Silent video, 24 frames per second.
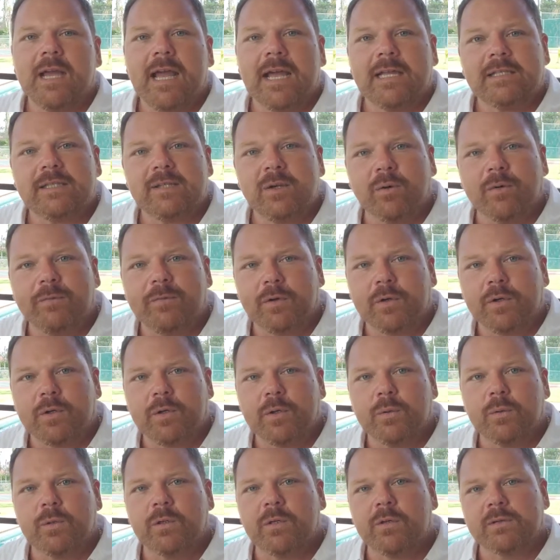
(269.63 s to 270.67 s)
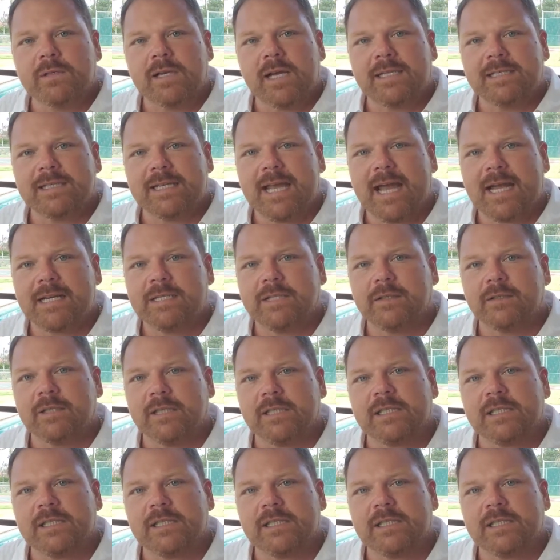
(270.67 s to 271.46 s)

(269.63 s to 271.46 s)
And so if you're doing those kinds of cash deals,